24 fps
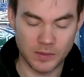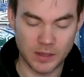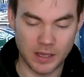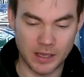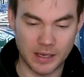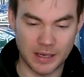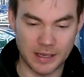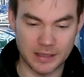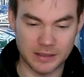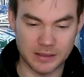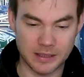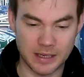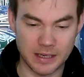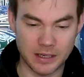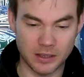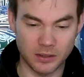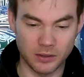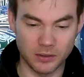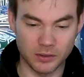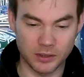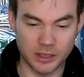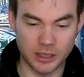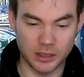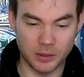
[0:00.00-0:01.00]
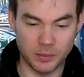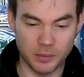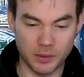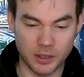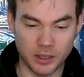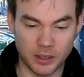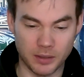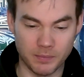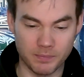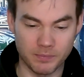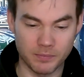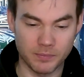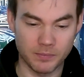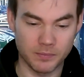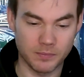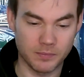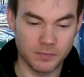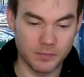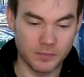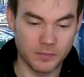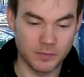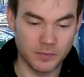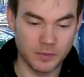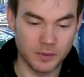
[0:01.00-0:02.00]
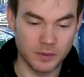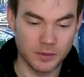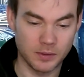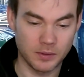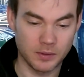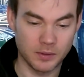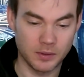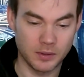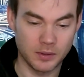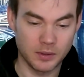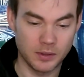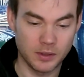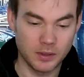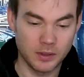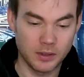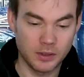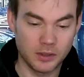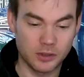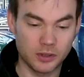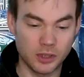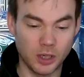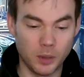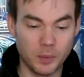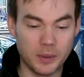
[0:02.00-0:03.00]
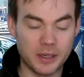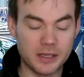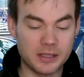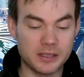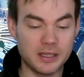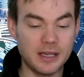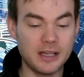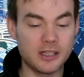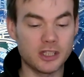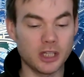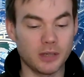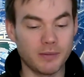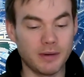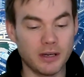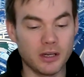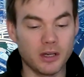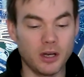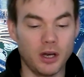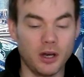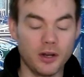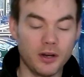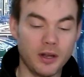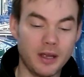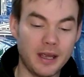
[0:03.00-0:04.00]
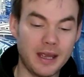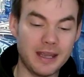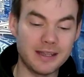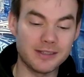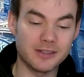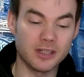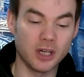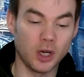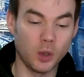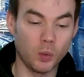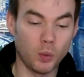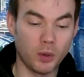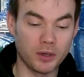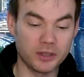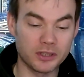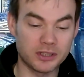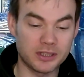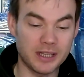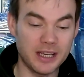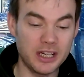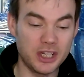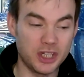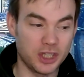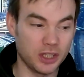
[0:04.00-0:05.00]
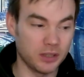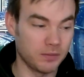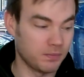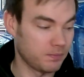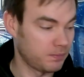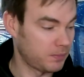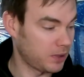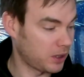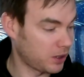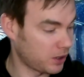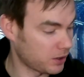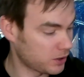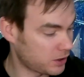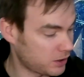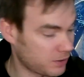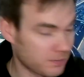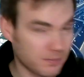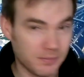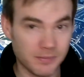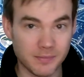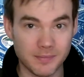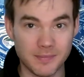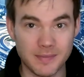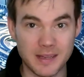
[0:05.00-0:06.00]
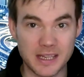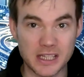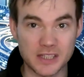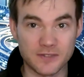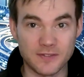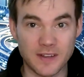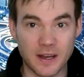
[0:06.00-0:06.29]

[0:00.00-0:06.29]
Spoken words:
And let's take a look now what we got. So we can see top right corner, it's got one station because it's